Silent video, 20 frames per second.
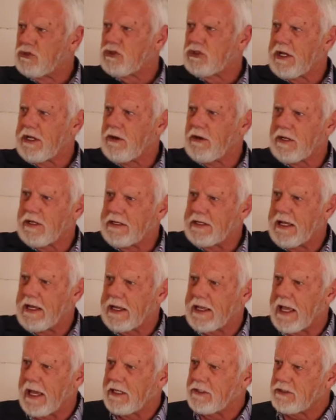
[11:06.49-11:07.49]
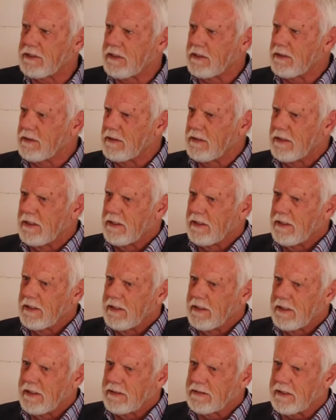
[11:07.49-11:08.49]
zeal and dedication
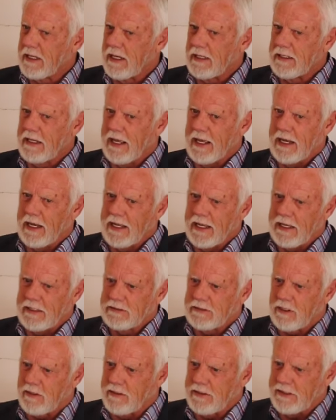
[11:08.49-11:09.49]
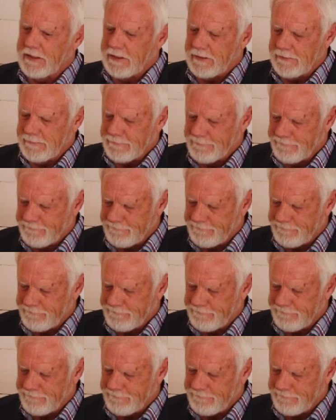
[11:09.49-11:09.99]
as Eleazar did.